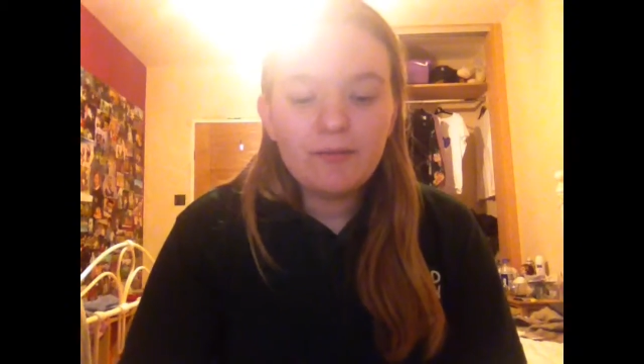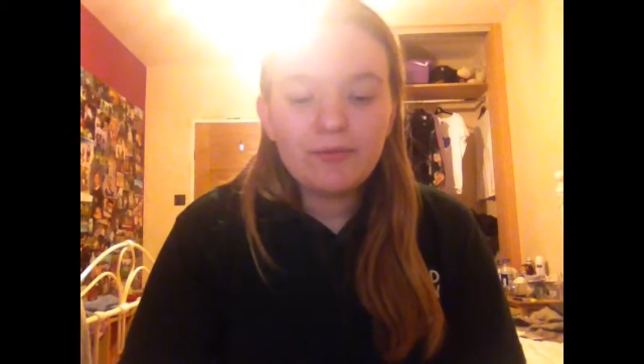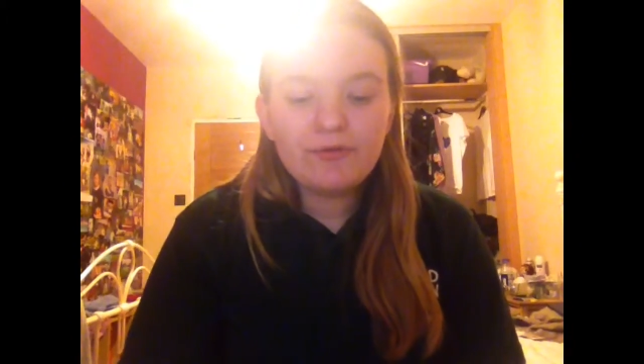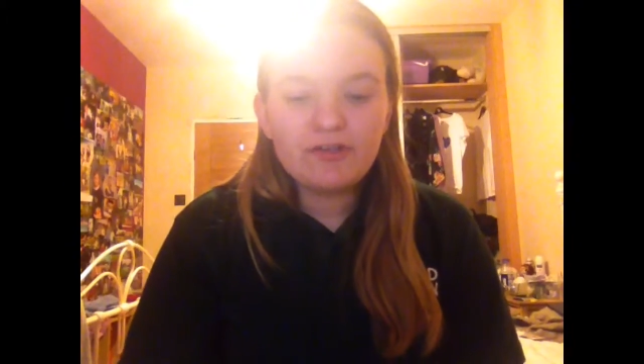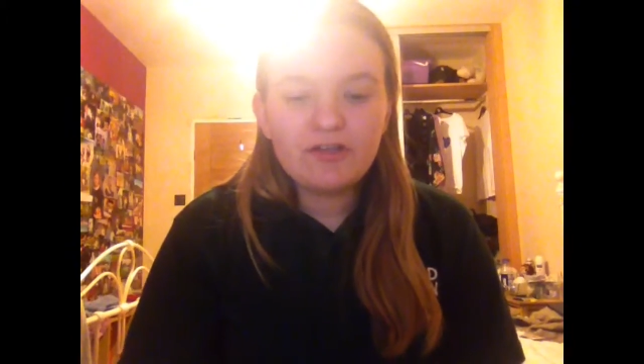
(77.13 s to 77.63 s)
but
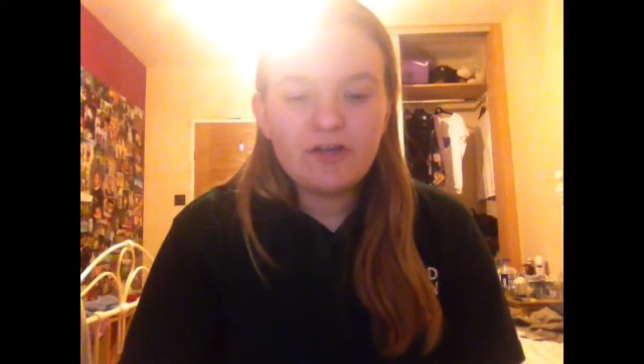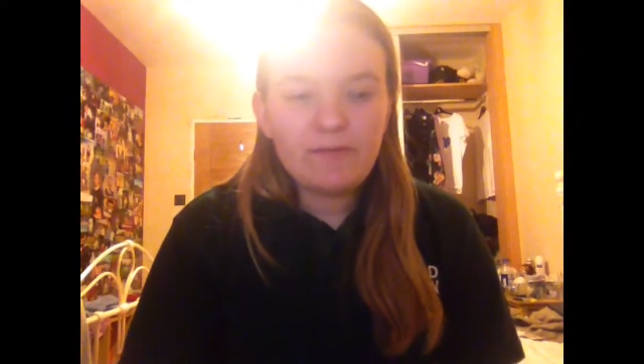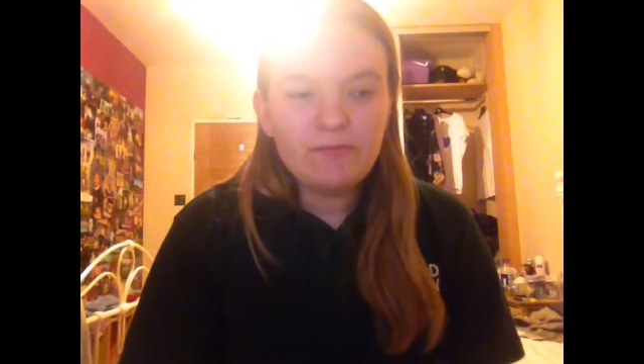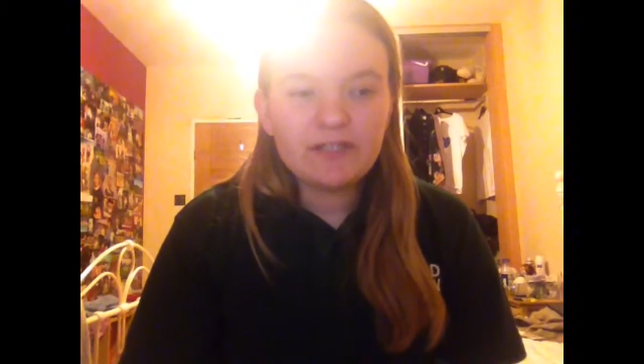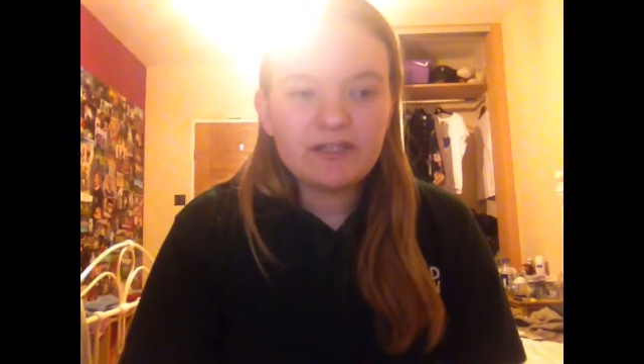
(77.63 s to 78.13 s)
also I've
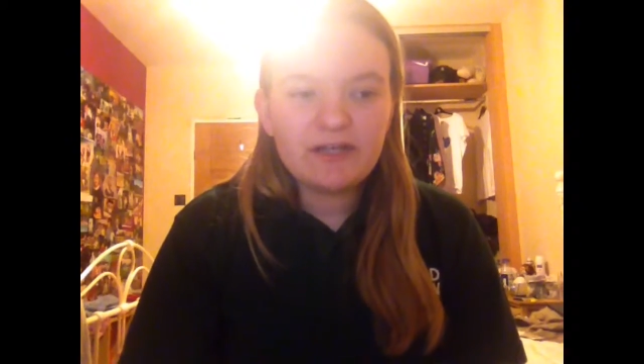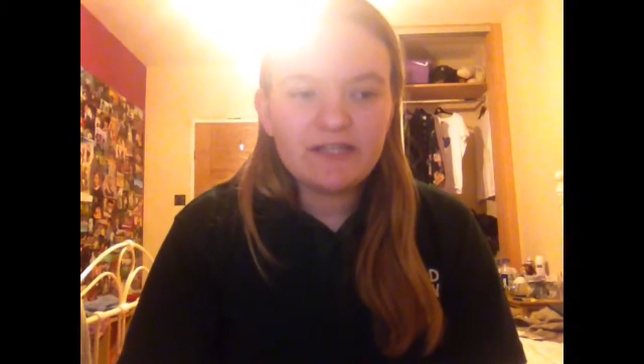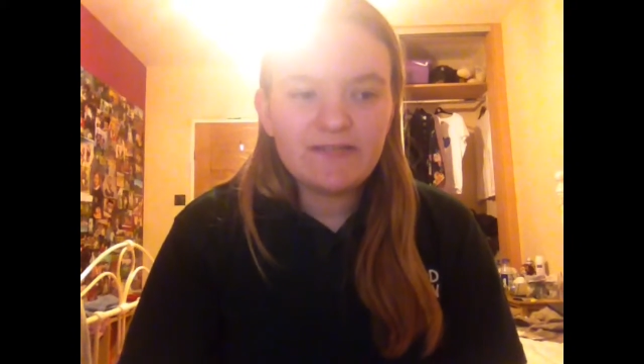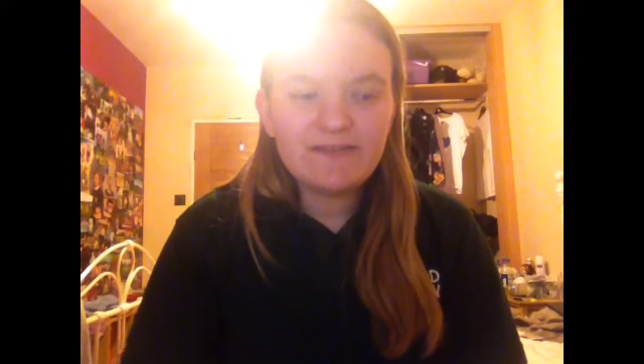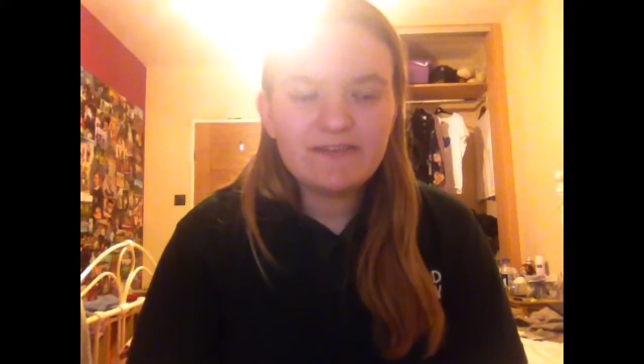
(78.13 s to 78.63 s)
been watching like
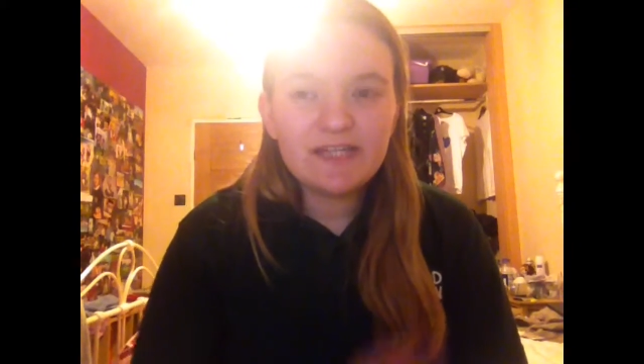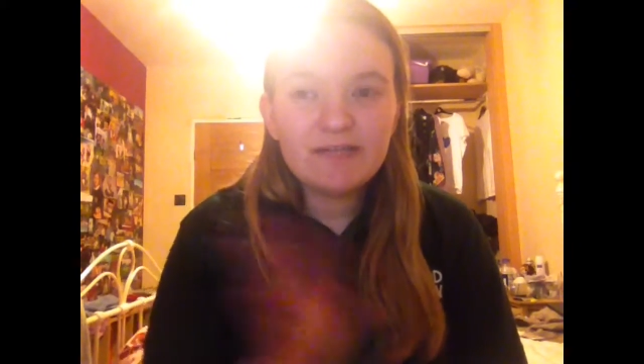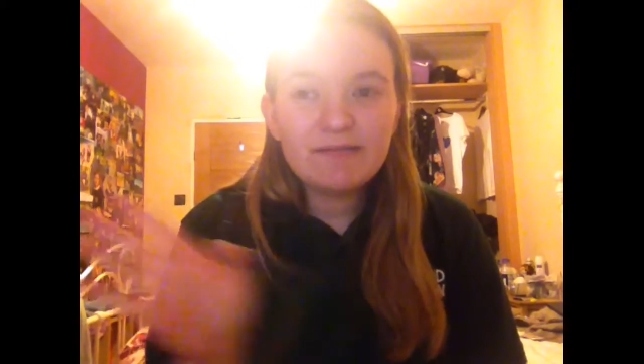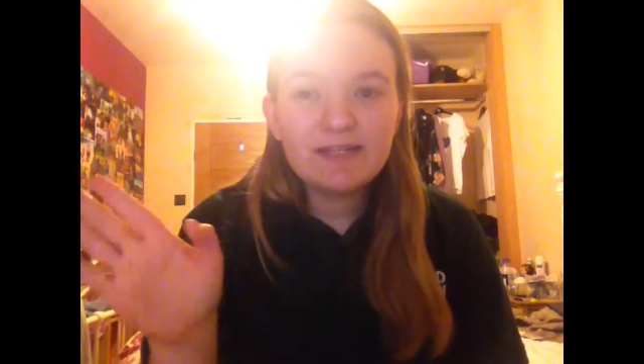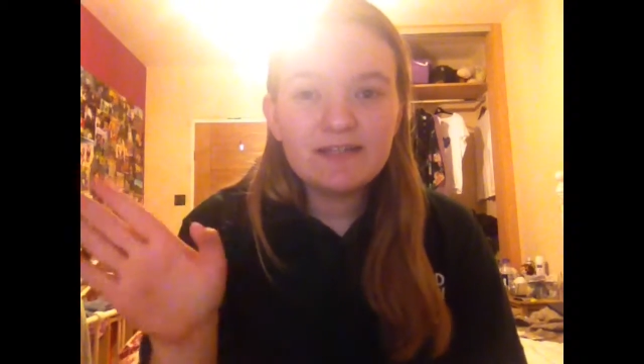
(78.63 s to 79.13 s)
TV
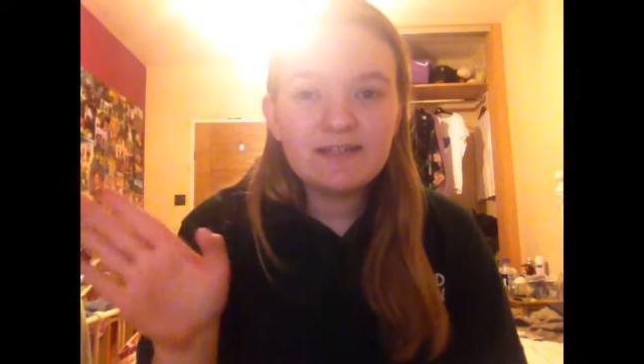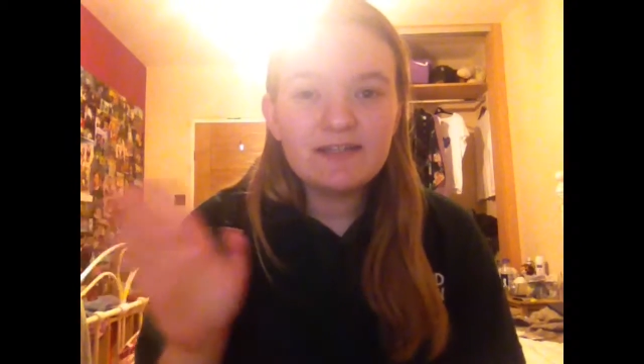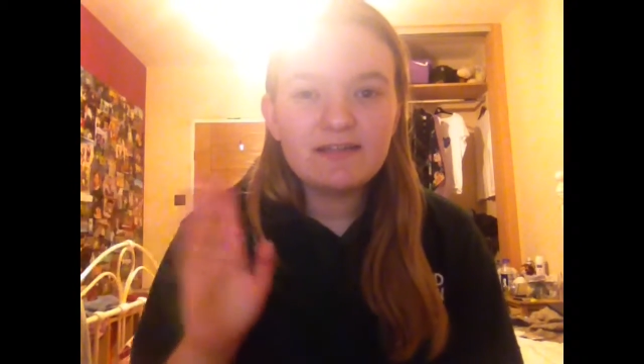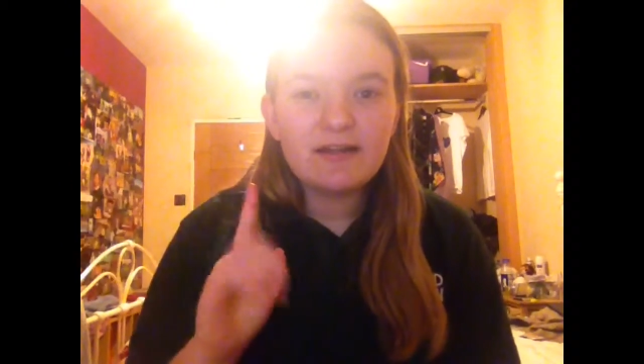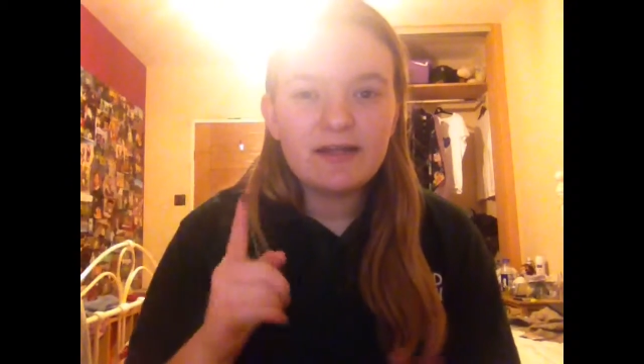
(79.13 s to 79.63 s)

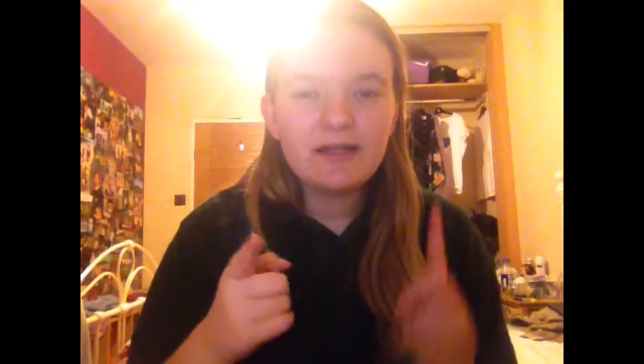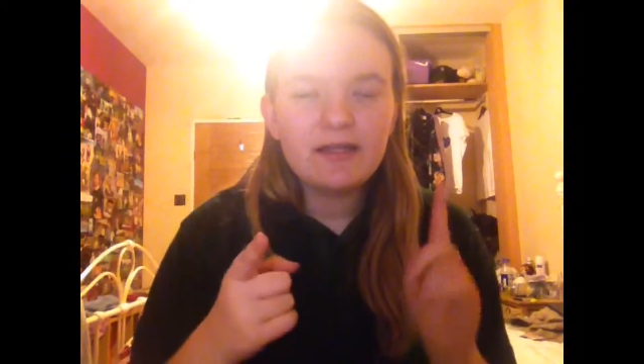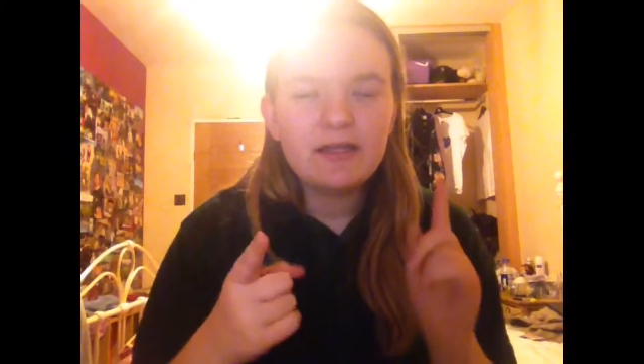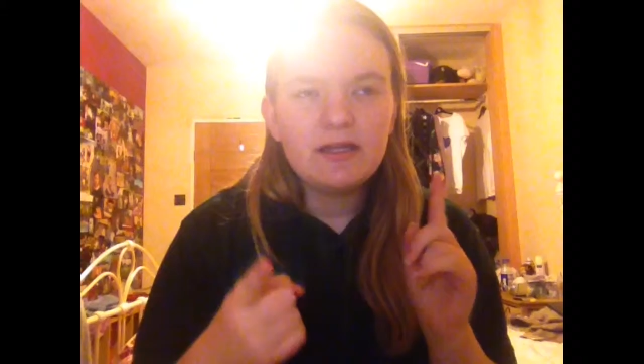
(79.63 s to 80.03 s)
series like